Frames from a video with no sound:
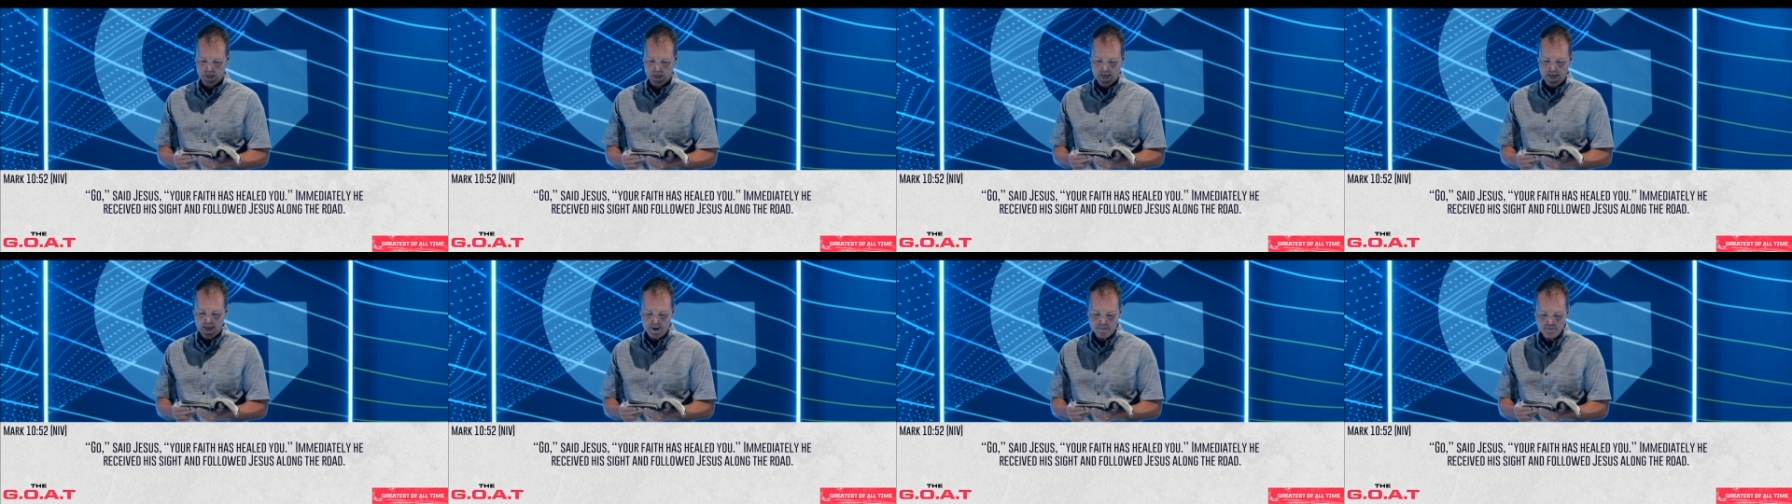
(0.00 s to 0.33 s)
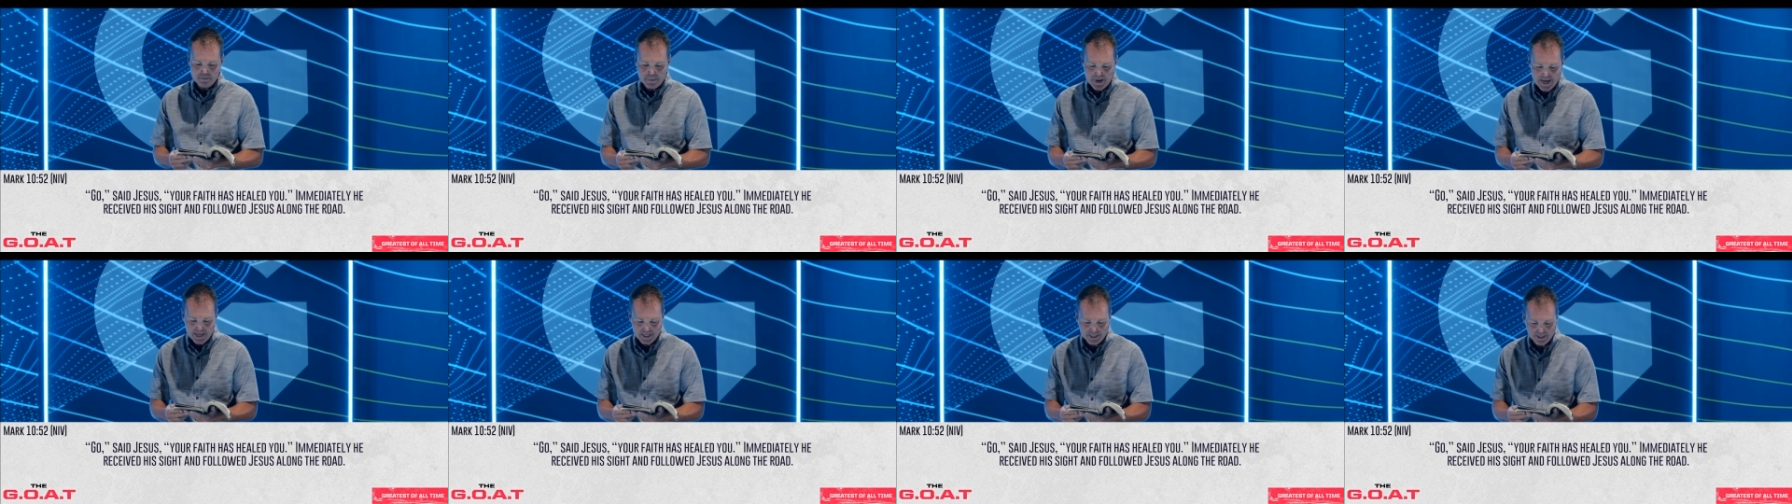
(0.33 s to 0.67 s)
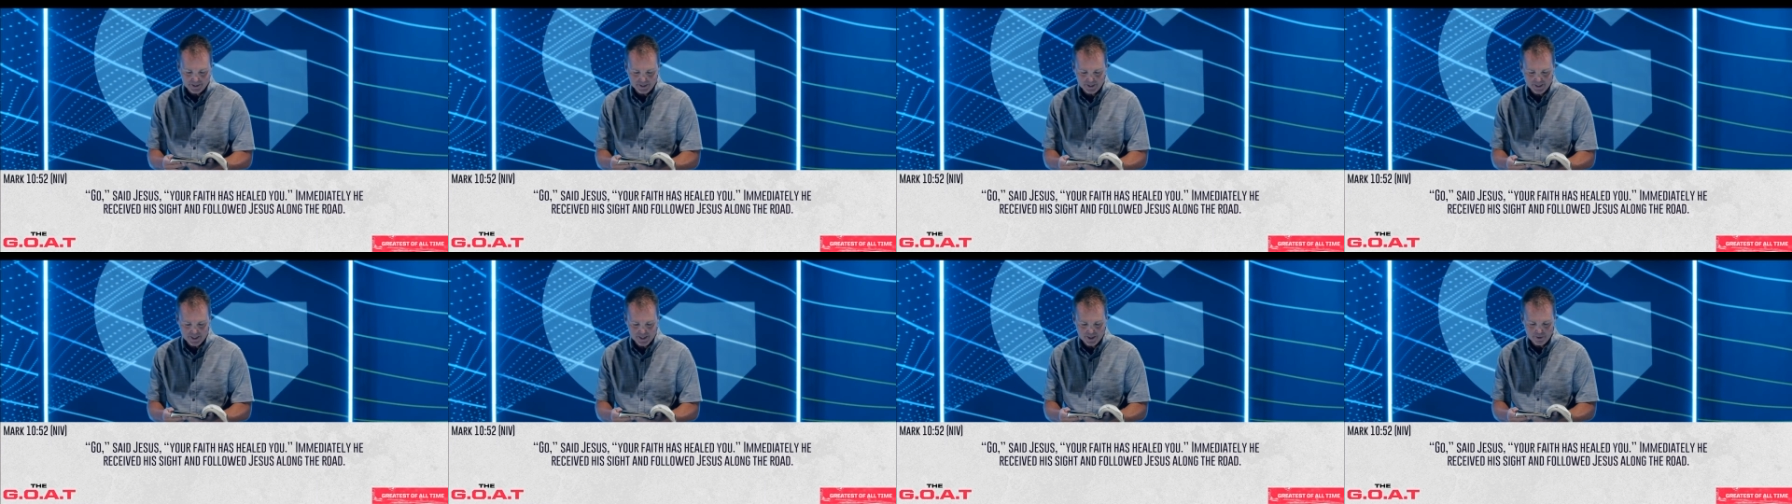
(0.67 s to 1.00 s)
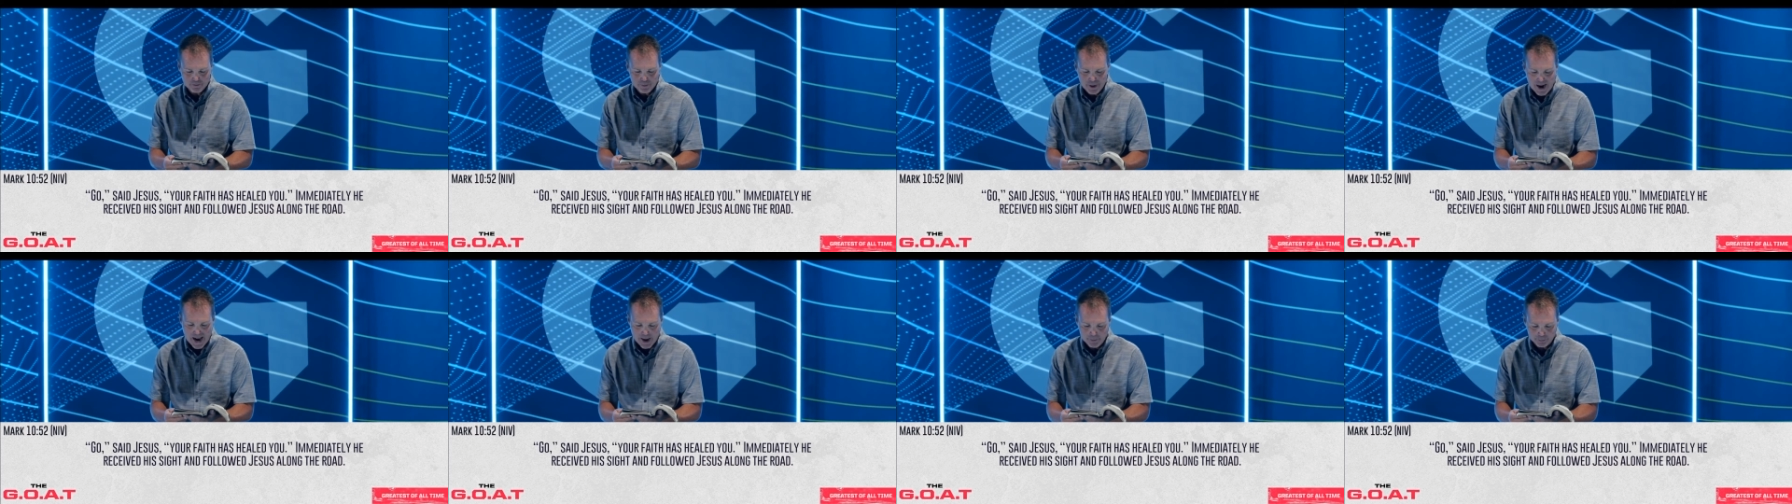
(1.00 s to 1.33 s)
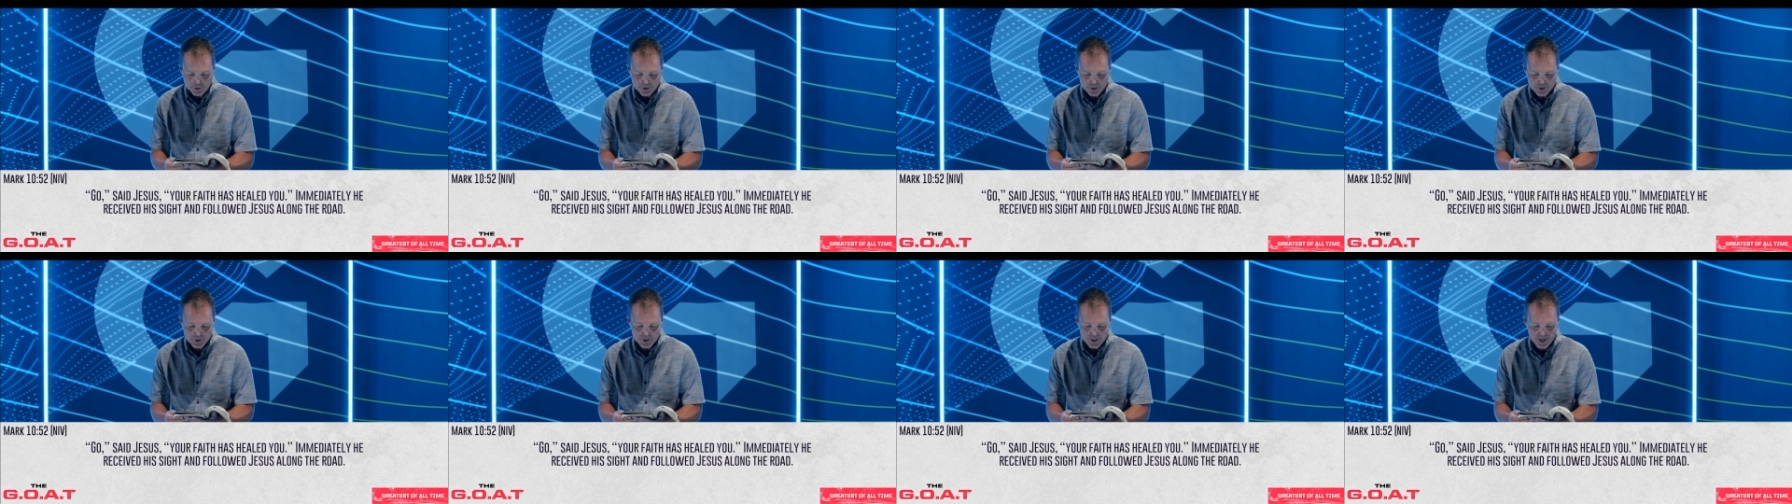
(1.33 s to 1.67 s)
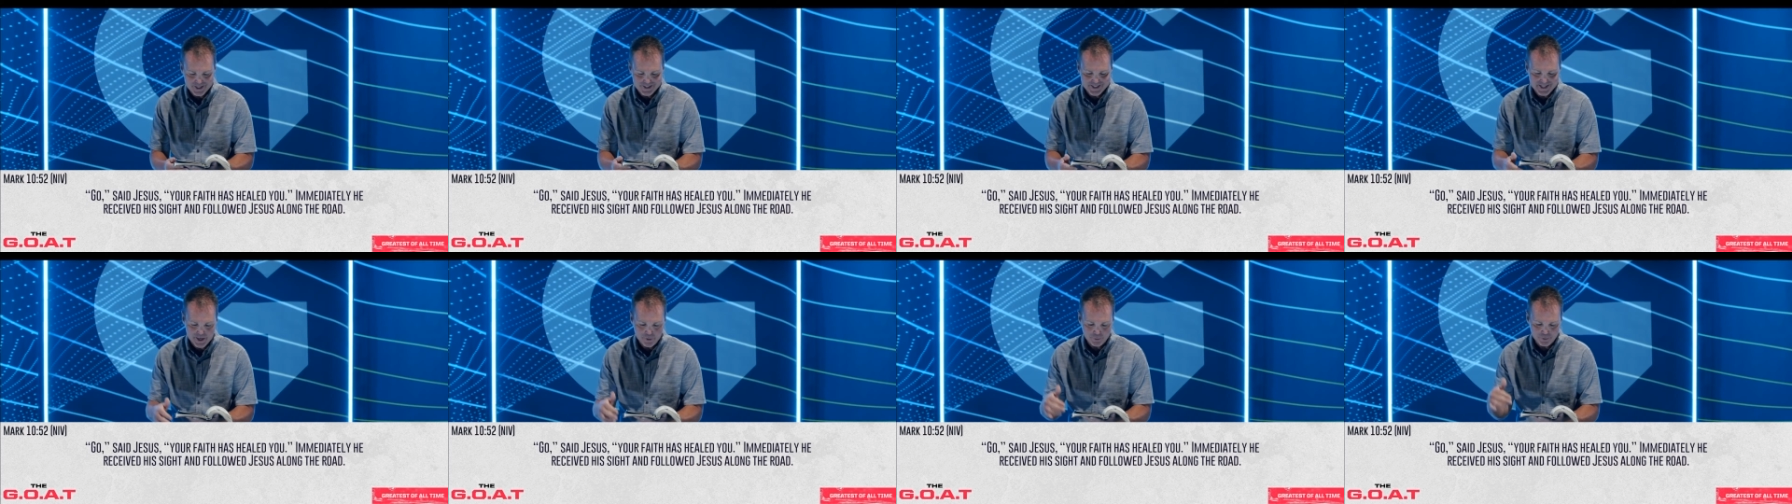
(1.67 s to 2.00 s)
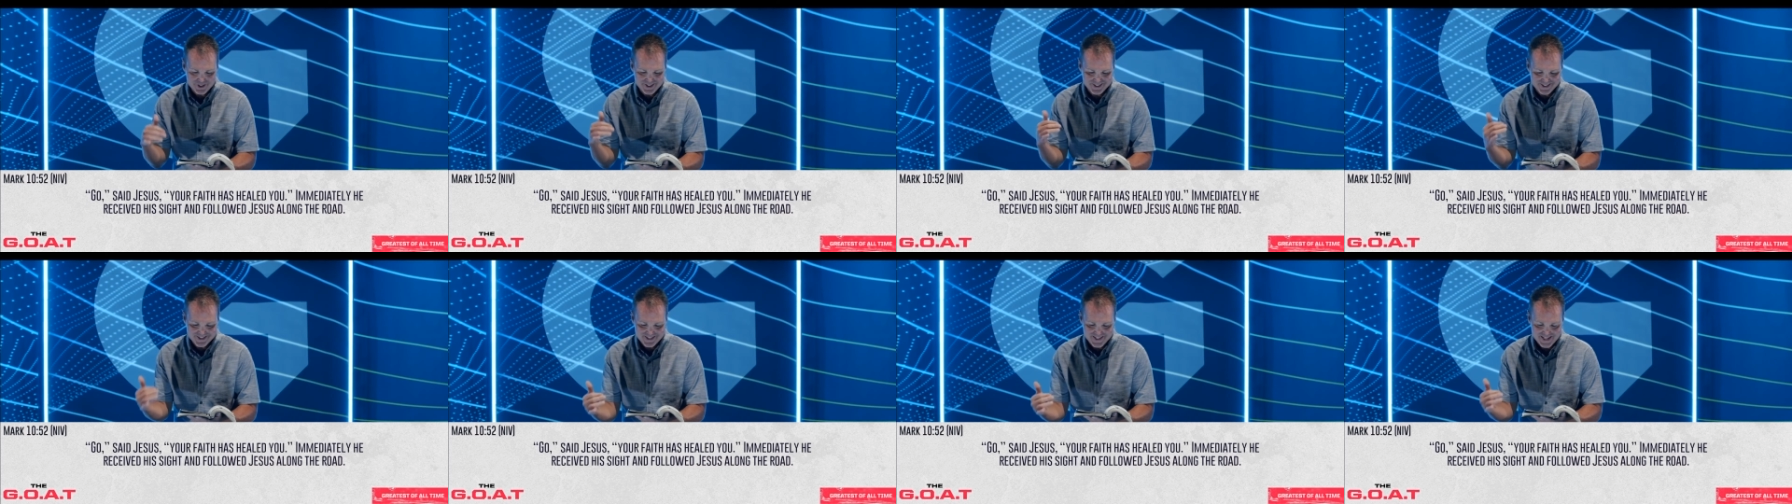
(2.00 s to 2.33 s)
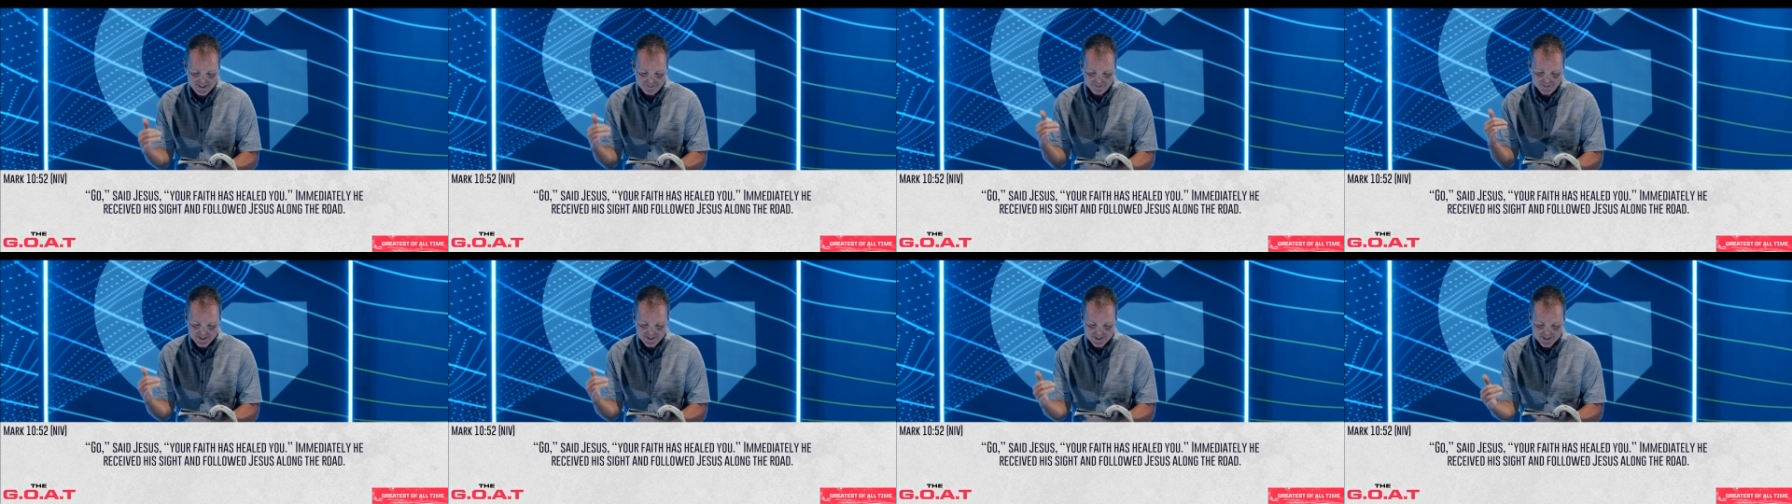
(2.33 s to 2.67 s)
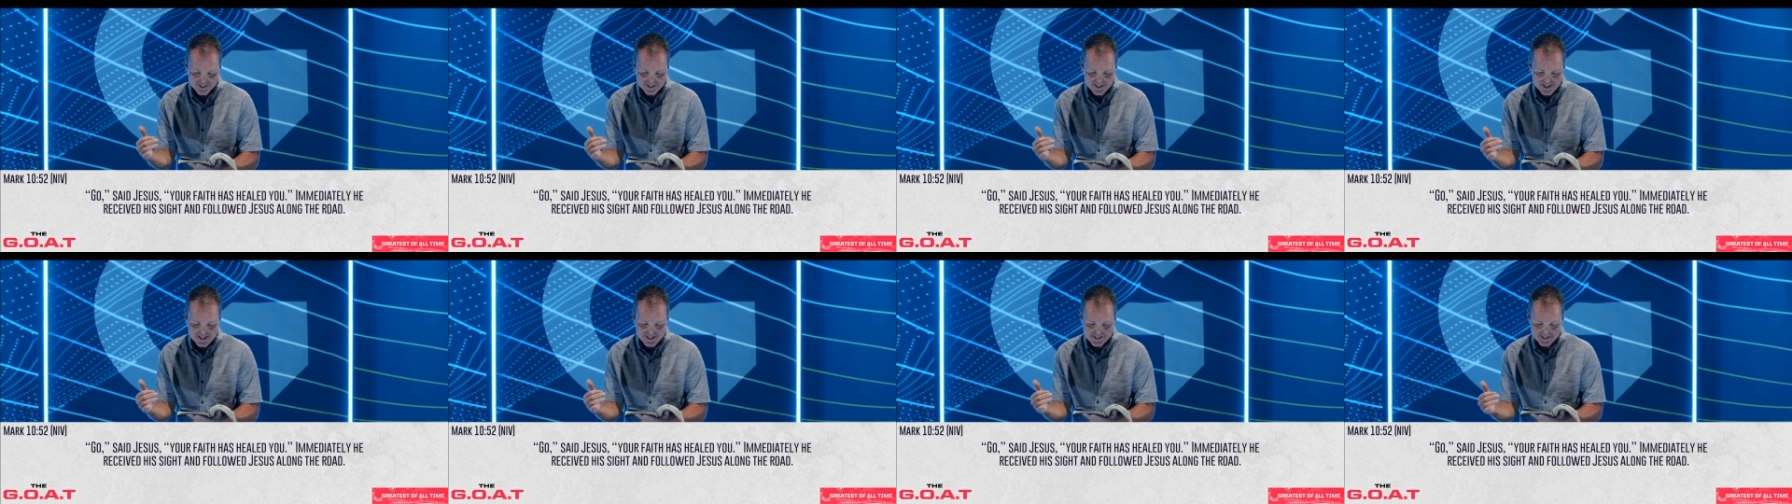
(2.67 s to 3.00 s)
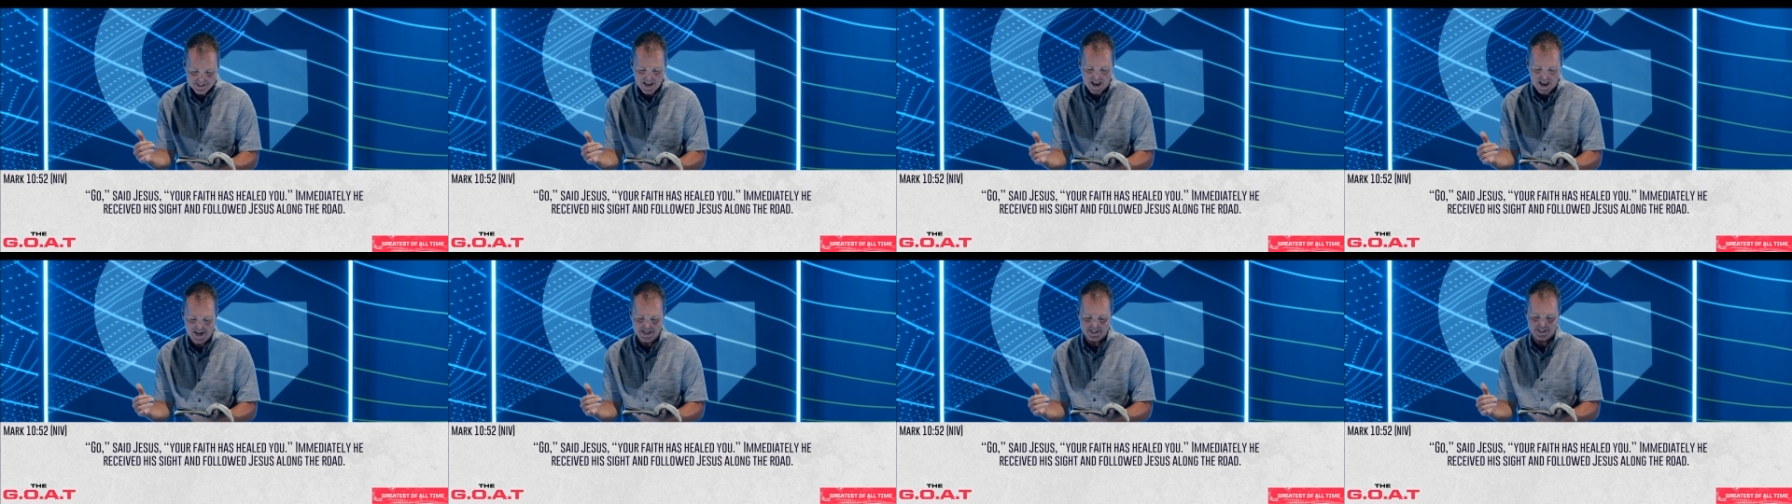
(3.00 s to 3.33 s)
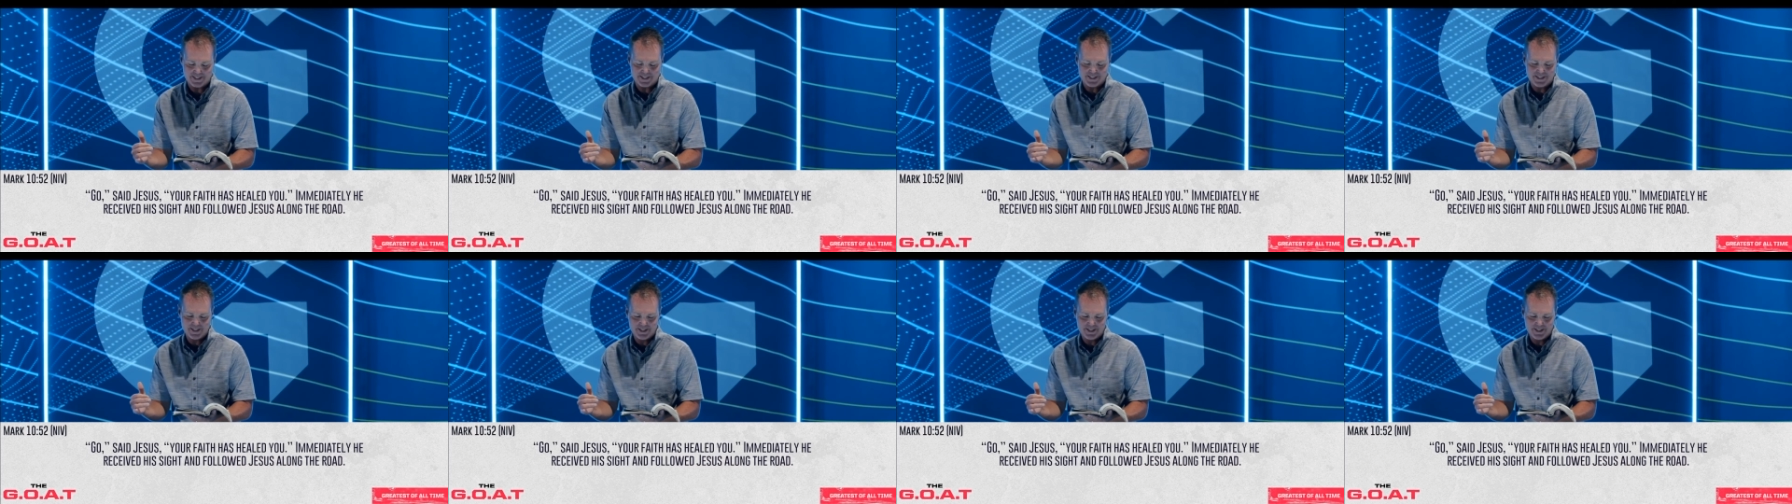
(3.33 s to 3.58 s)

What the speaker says: Immediately, the Bible says he received his sight